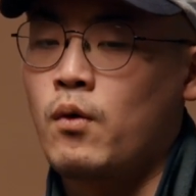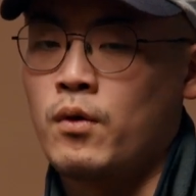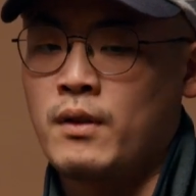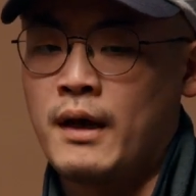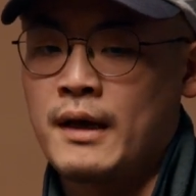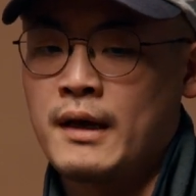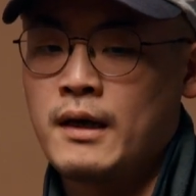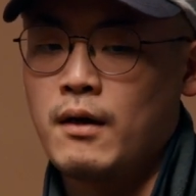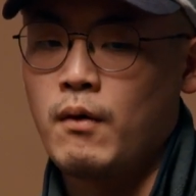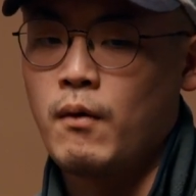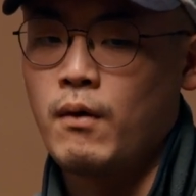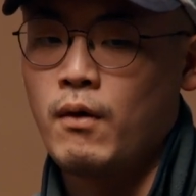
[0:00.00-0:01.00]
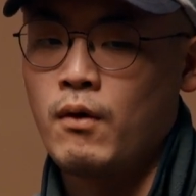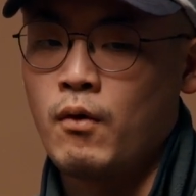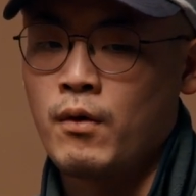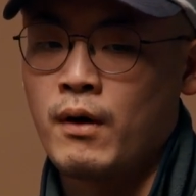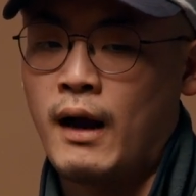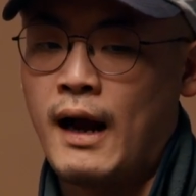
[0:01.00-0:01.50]

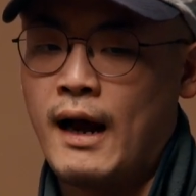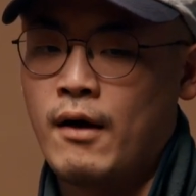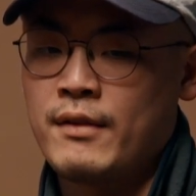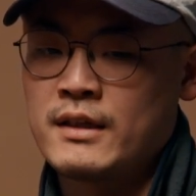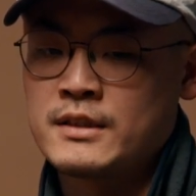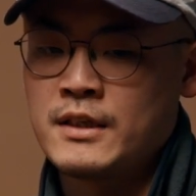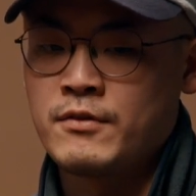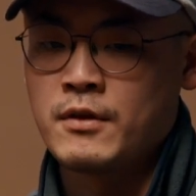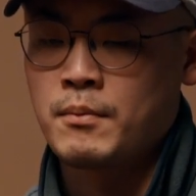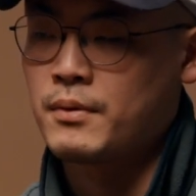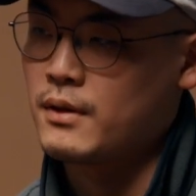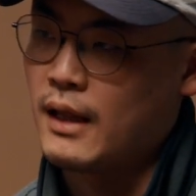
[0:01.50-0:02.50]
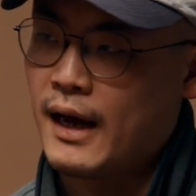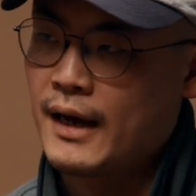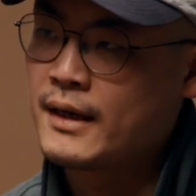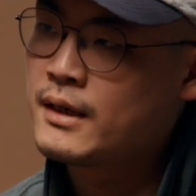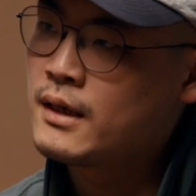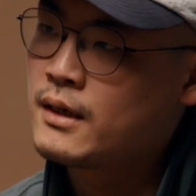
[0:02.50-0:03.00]
or how that's even
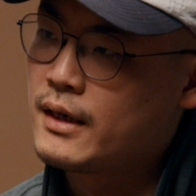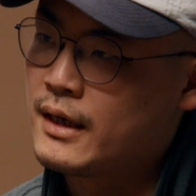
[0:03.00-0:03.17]
applied